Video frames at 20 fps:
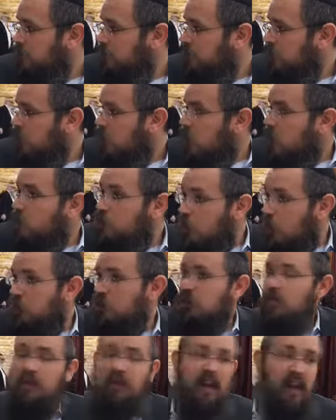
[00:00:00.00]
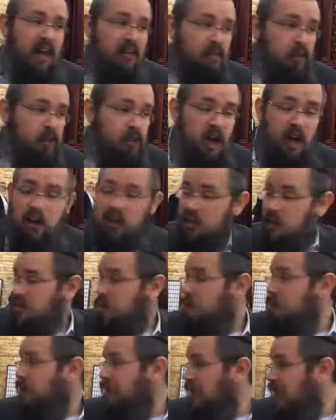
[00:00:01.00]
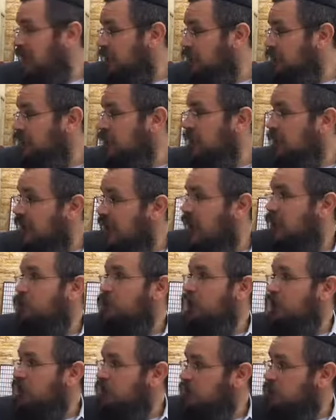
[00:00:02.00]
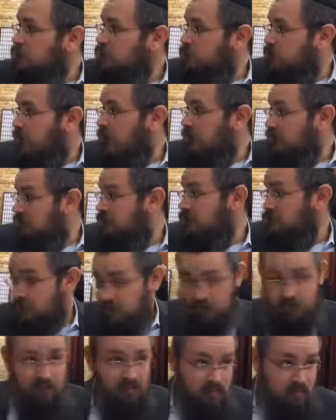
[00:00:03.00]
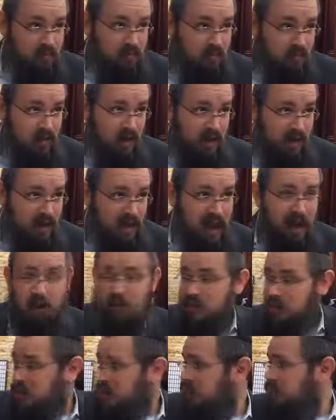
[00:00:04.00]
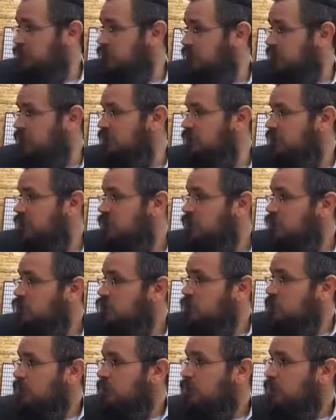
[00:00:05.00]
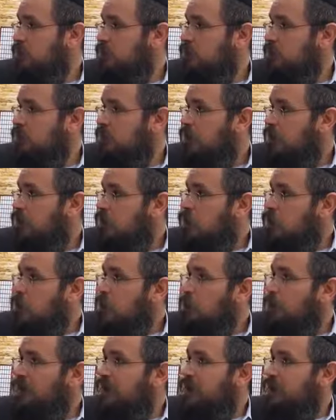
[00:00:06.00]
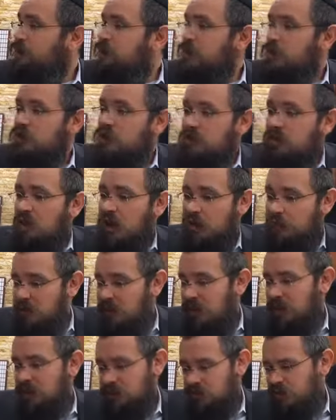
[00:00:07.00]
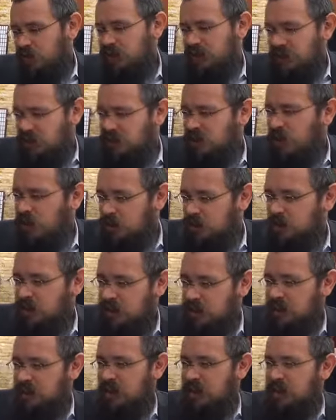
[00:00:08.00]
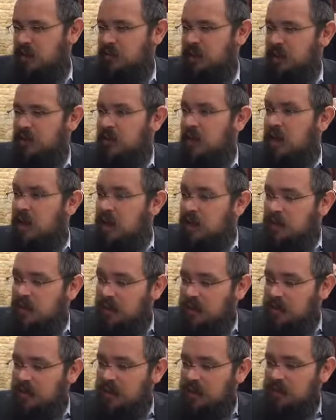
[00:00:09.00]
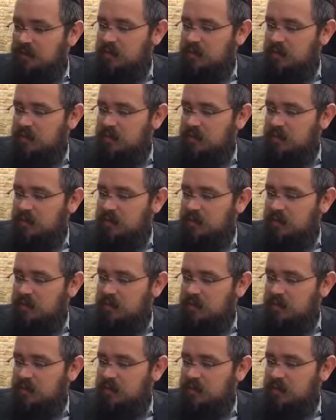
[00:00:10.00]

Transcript: It's only when they have a child, somebody else that now takes up space and now is significant to me. But if there's a time, and elsewhere it talks about this idea about that